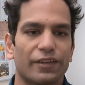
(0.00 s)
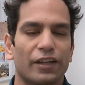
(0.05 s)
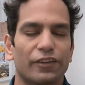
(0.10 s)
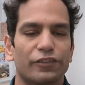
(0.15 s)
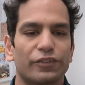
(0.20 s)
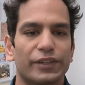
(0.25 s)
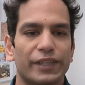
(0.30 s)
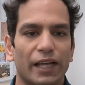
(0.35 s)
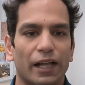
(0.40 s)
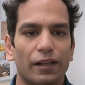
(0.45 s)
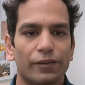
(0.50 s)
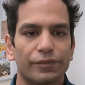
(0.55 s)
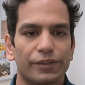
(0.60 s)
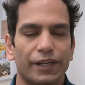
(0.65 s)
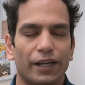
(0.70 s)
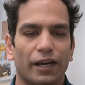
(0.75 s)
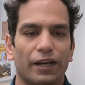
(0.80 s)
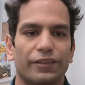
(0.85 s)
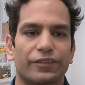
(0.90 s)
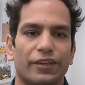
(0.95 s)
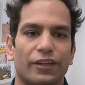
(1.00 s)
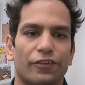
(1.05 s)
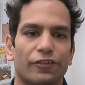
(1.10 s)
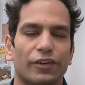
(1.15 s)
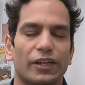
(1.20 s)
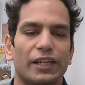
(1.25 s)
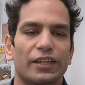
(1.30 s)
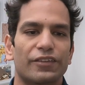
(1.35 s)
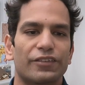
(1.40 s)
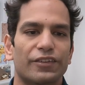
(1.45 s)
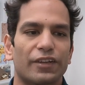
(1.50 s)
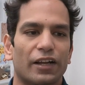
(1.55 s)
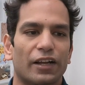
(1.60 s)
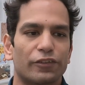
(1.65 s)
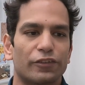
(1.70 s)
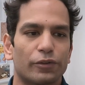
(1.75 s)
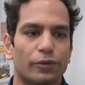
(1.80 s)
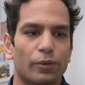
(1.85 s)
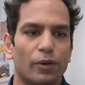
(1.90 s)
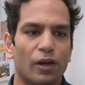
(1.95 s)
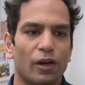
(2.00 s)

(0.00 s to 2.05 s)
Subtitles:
to galvanize and really start to